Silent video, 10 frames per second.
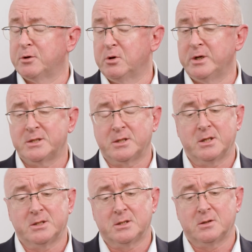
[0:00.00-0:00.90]

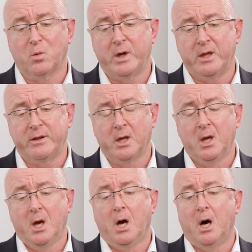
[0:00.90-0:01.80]
crisis with
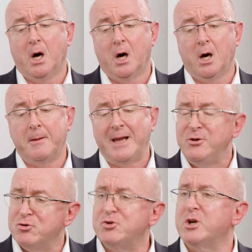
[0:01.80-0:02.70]

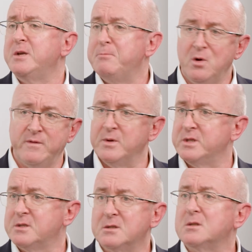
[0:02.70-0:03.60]
intraday
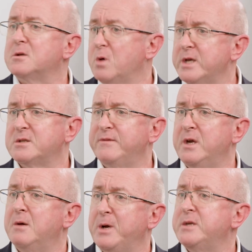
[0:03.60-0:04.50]
movements quite
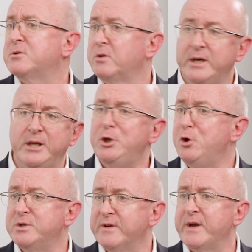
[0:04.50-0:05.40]
severe based on any
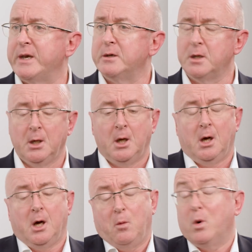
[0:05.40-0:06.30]
news event
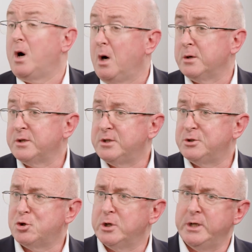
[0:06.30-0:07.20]
were harder to
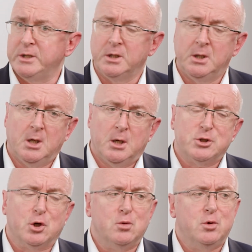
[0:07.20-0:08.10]
trade.
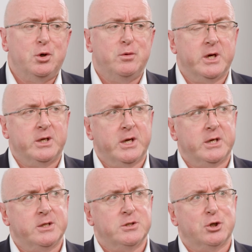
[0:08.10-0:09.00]
So you then get
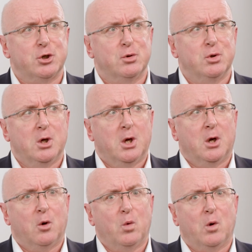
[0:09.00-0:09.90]
into,
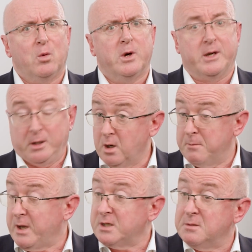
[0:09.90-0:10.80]
well, going
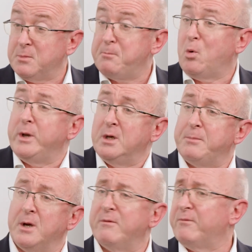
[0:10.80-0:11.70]
back to my point
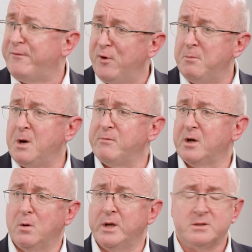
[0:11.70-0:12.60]
about firm up
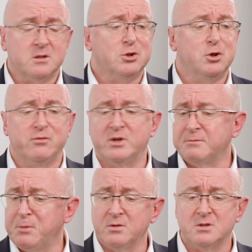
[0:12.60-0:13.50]
requests, and do you
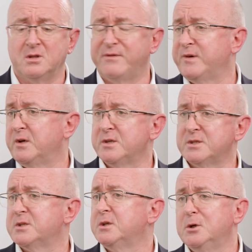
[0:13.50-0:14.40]
respond to the
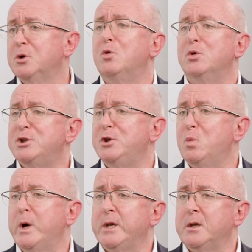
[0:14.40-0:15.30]
first or do you
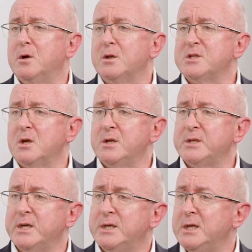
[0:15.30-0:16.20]
wait and consolidate?